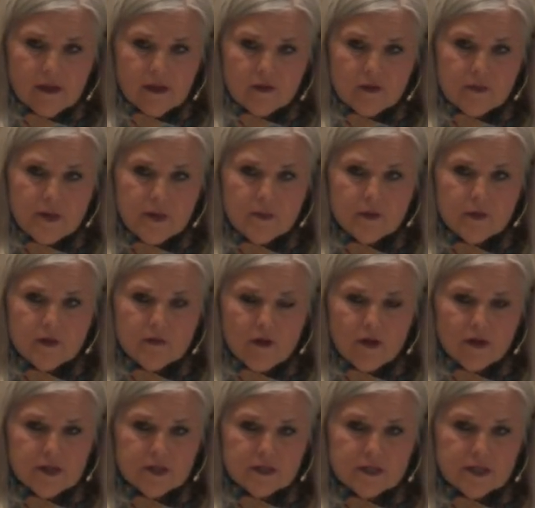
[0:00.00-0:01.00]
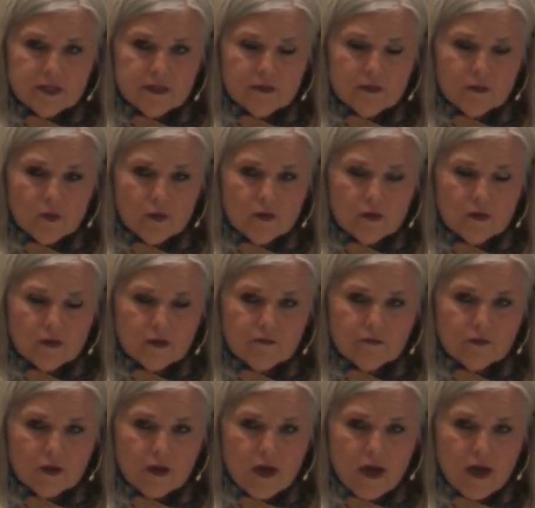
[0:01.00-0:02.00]
remember we've already seen the word of
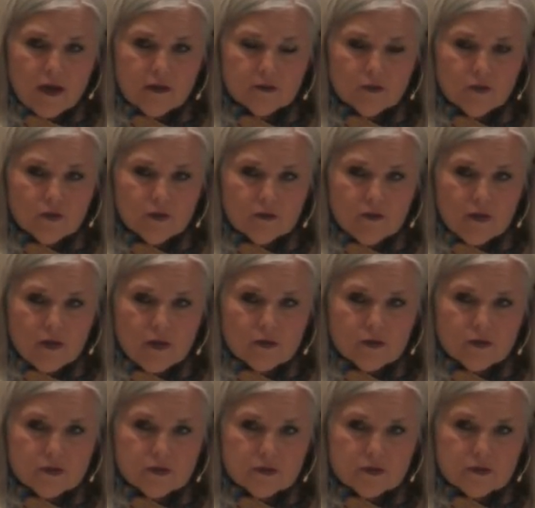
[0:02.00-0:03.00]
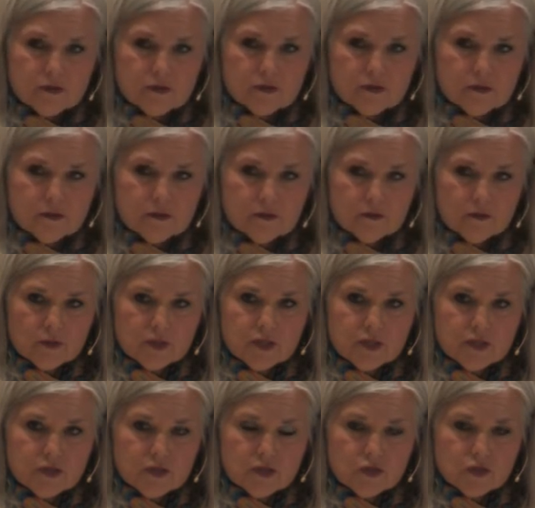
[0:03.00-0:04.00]
for God, Lord of hosts, which
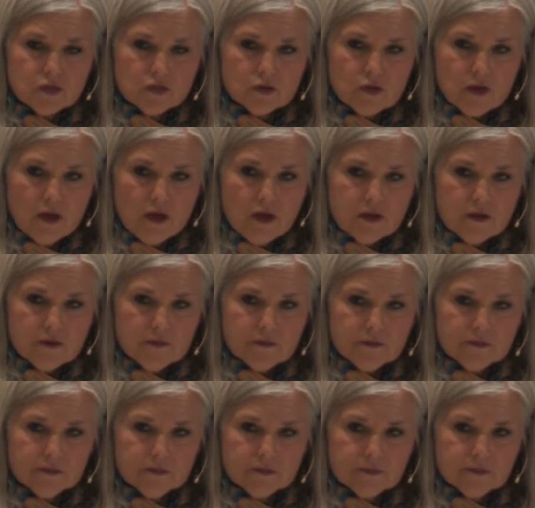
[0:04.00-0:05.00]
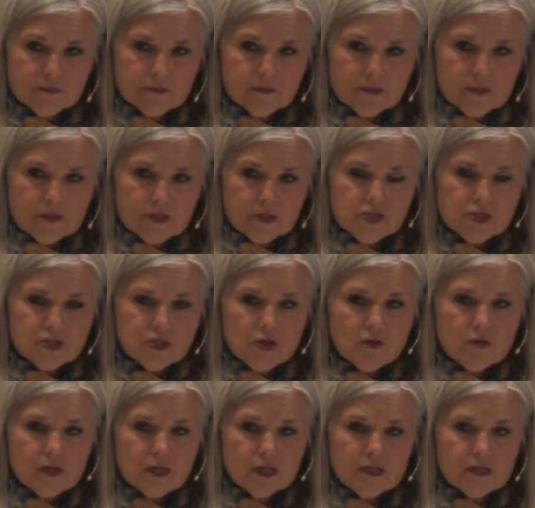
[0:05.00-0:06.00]
is the true God. Did you
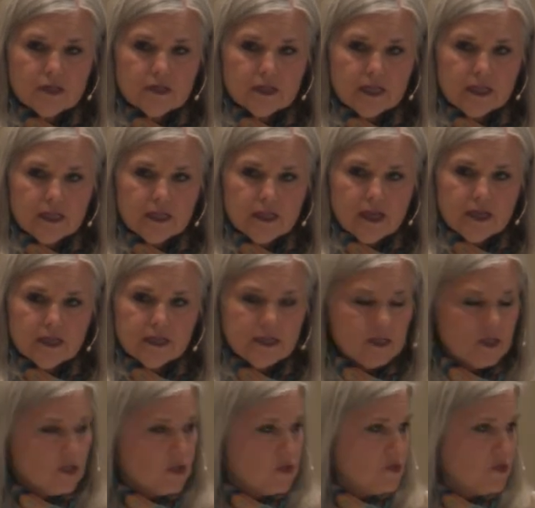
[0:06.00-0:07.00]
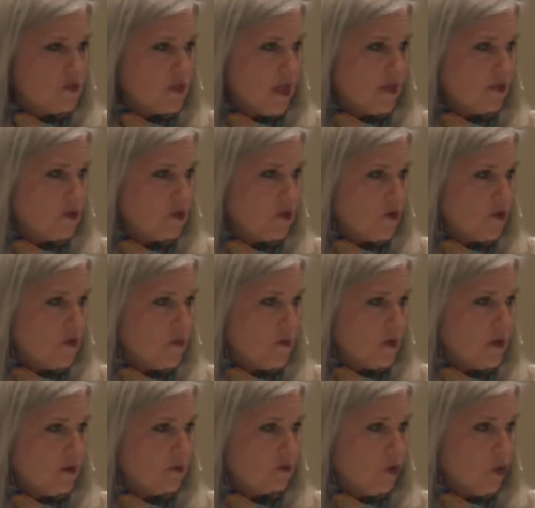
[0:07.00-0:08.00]
know Eli didn't use that term,
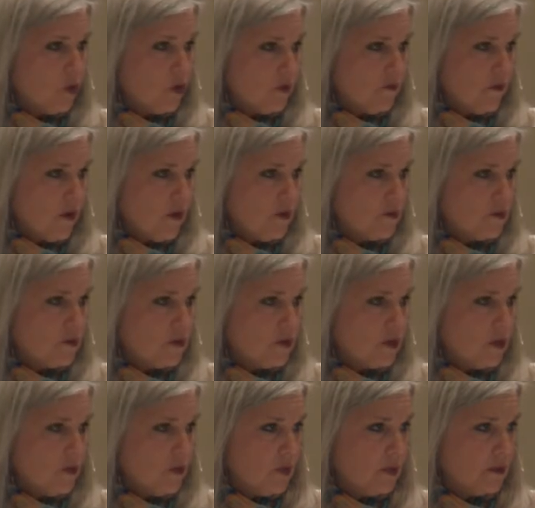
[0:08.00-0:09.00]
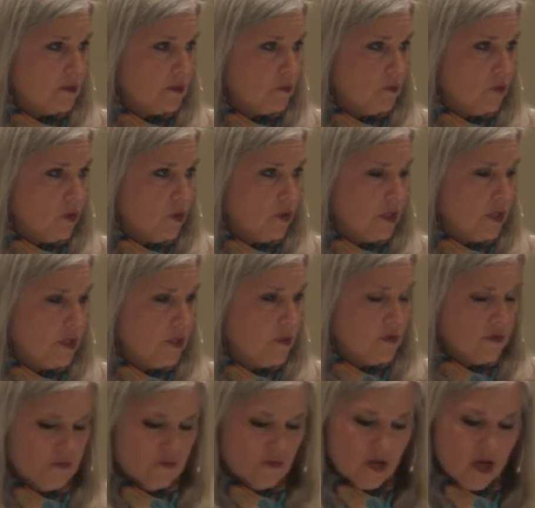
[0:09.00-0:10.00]
Lord of hosts? You know what word he
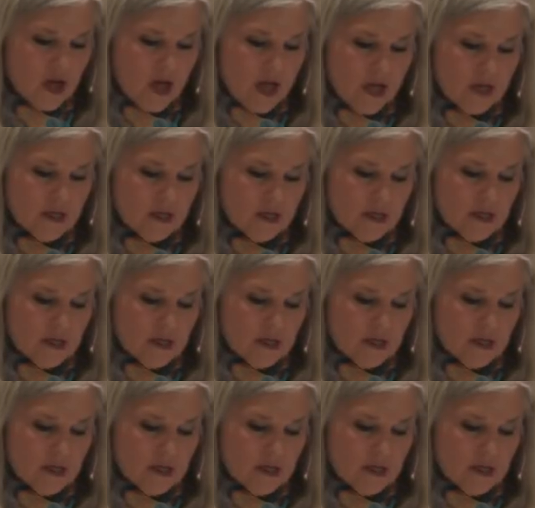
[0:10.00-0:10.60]
used for God?